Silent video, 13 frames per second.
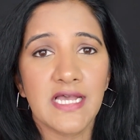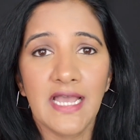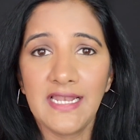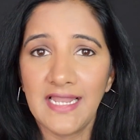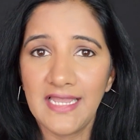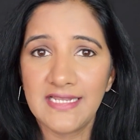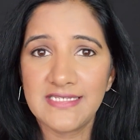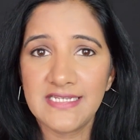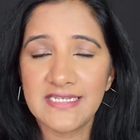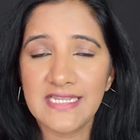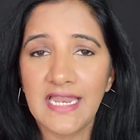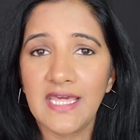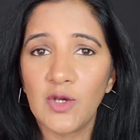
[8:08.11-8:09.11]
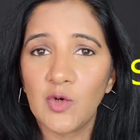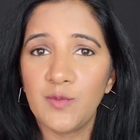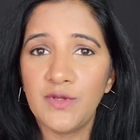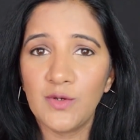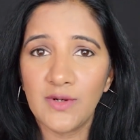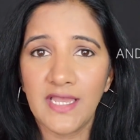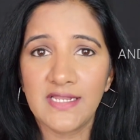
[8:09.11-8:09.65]
I liked it and I hope
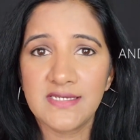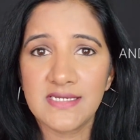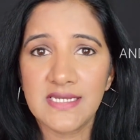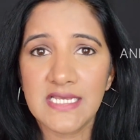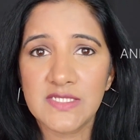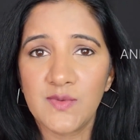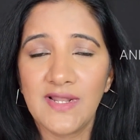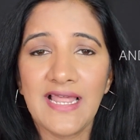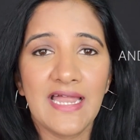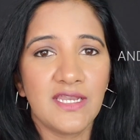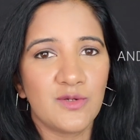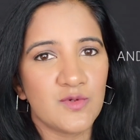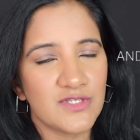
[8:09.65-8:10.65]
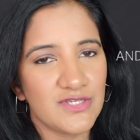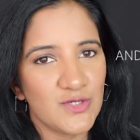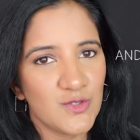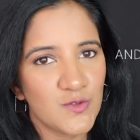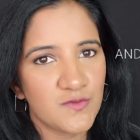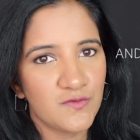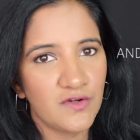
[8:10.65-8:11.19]
you liked it as well and it was
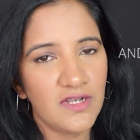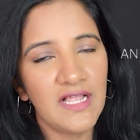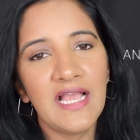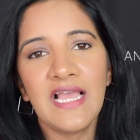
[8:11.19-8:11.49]
useful.